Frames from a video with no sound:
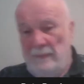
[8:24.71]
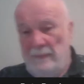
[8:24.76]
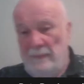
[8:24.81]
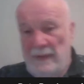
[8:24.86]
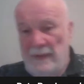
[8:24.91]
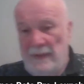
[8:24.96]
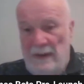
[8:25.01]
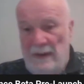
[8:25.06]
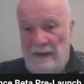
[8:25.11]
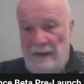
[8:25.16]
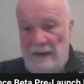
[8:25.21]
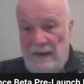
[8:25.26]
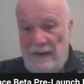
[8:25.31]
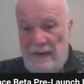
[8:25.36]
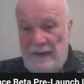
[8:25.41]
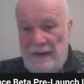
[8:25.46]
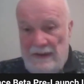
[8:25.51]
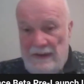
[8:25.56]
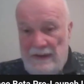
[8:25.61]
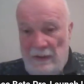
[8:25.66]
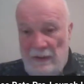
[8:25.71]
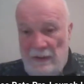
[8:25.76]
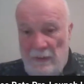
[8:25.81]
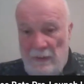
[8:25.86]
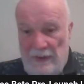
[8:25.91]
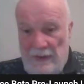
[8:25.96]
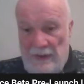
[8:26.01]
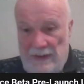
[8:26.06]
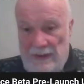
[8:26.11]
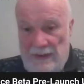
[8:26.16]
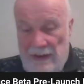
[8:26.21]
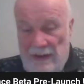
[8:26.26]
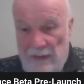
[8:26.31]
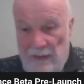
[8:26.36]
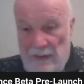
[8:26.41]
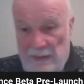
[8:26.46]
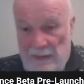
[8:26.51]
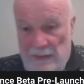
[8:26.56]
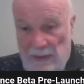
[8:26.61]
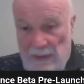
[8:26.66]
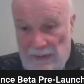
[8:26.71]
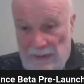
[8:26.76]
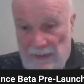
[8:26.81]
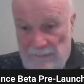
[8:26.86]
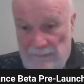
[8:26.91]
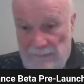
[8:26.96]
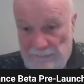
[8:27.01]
be things that you wanted to know as well.